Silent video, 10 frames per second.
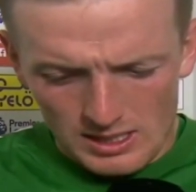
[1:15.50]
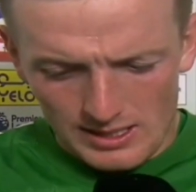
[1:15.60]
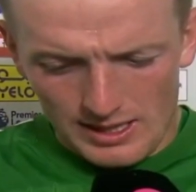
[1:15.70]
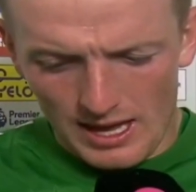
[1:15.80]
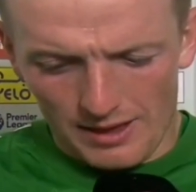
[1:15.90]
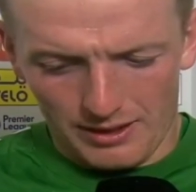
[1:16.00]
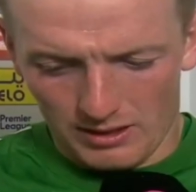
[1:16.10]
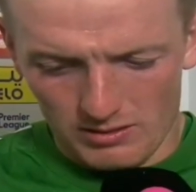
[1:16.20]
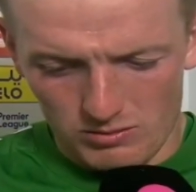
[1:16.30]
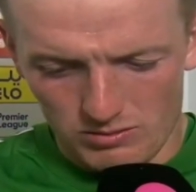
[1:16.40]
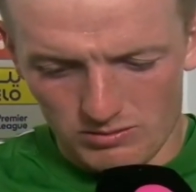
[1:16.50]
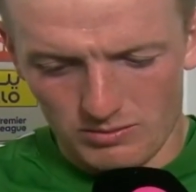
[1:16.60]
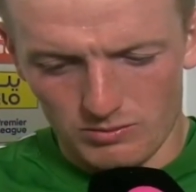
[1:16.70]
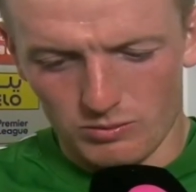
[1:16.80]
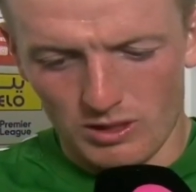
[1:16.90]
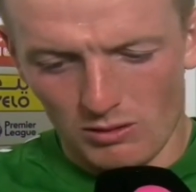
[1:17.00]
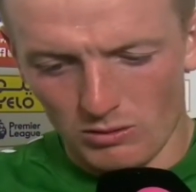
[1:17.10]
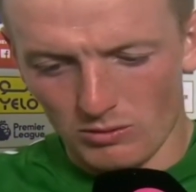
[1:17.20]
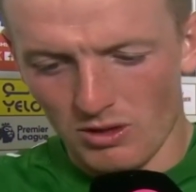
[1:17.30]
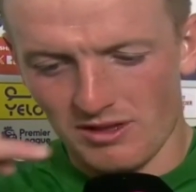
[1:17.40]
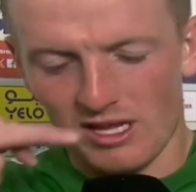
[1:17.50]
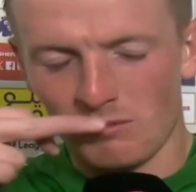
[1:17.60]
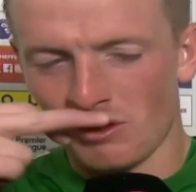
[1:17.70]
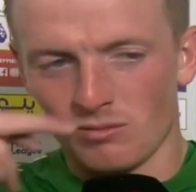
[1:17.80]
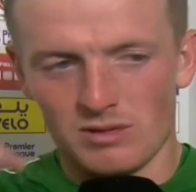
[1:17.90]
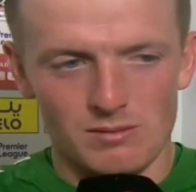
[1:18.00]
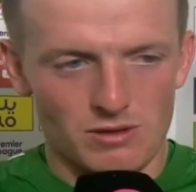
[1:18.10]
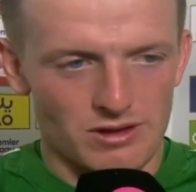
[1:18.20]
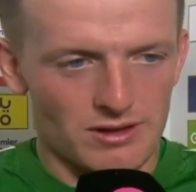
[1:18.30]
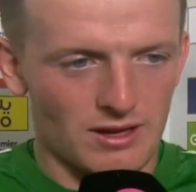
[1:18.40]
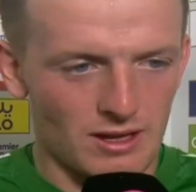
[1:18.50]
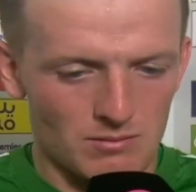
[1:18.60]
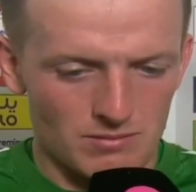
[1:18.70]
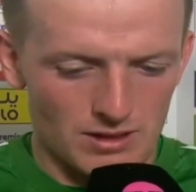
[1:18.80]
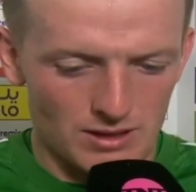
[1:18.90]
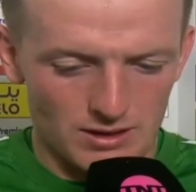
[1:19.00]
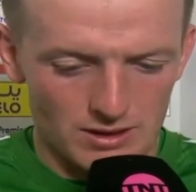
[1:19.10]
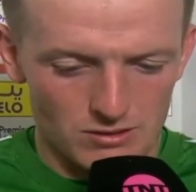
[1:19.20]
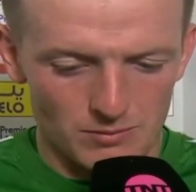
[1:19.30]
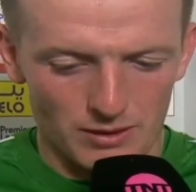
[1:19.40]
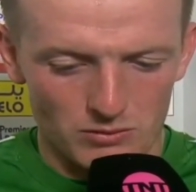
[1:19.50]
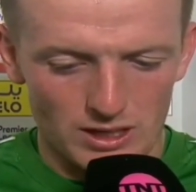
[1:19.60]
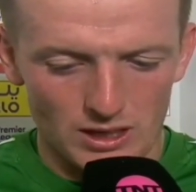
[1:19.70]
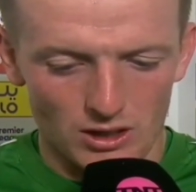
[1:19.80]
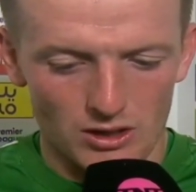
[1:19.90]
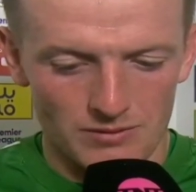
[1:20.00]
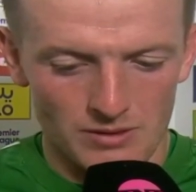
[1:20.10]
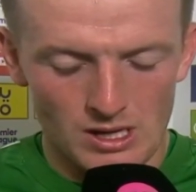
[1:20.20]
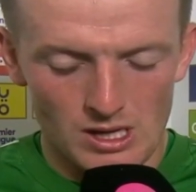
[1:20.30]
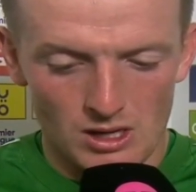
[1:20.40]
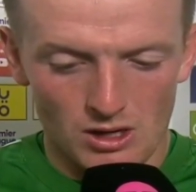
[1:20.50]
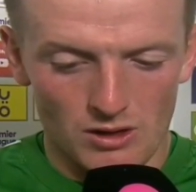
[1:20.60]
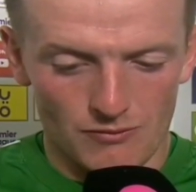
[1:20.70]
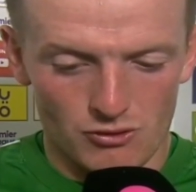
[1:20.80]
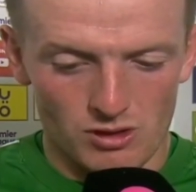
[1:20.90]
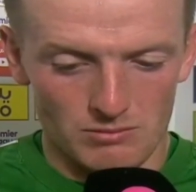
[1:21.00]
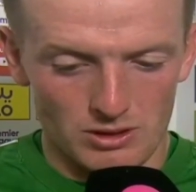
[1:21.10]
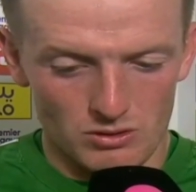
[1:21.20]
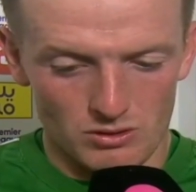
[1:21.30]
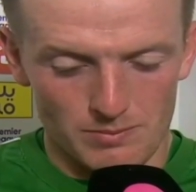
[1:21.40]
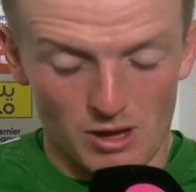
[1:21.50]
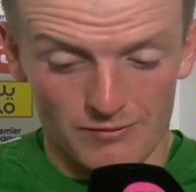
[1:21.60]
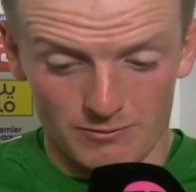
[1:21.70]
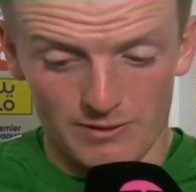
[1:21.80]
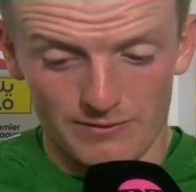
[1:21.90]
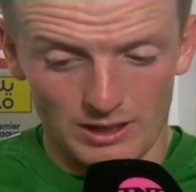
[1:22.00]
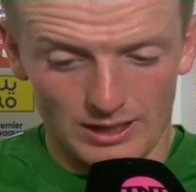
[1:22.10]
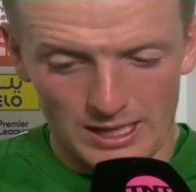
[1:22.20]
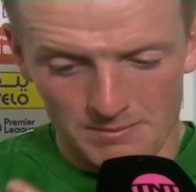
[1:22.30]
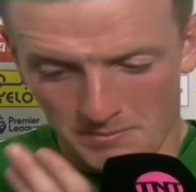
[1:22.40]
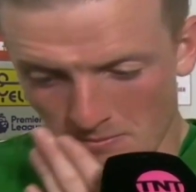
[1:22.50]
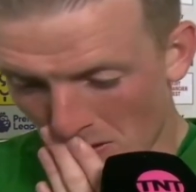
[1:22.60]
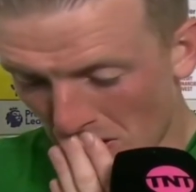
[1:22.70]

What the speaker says: Yeah, I think we're our worst enemy sometimes as a team, and it's something we need to learn from, you know, apart from the Villa game.